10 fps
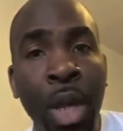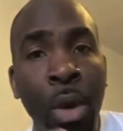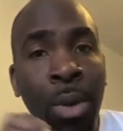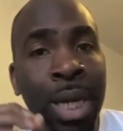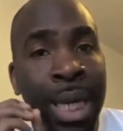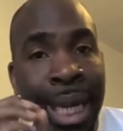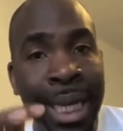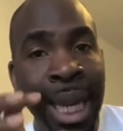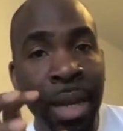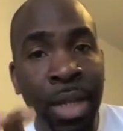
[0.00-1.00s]
We're gonna get
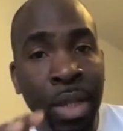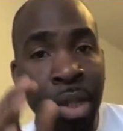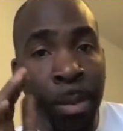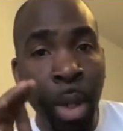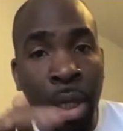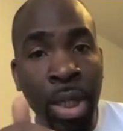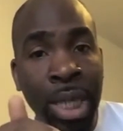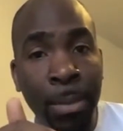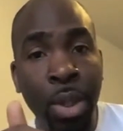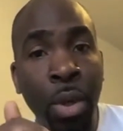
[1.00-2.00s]
down into some
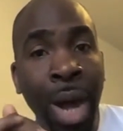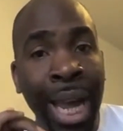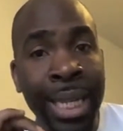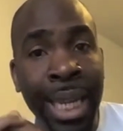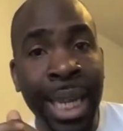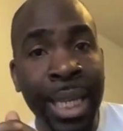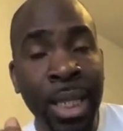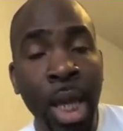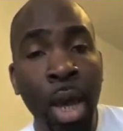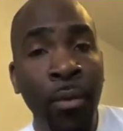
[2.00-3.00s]
conceptual ideas
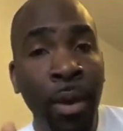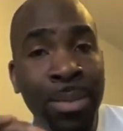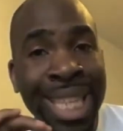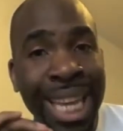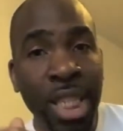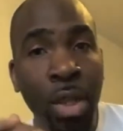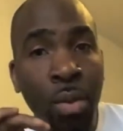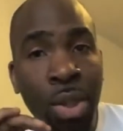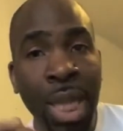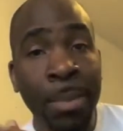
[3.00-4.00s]
from tactical
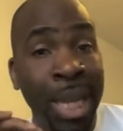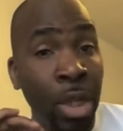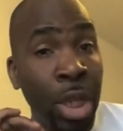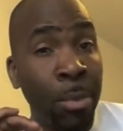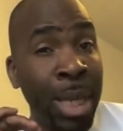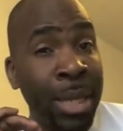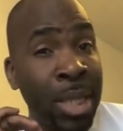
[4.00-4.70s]
steps that you can begin to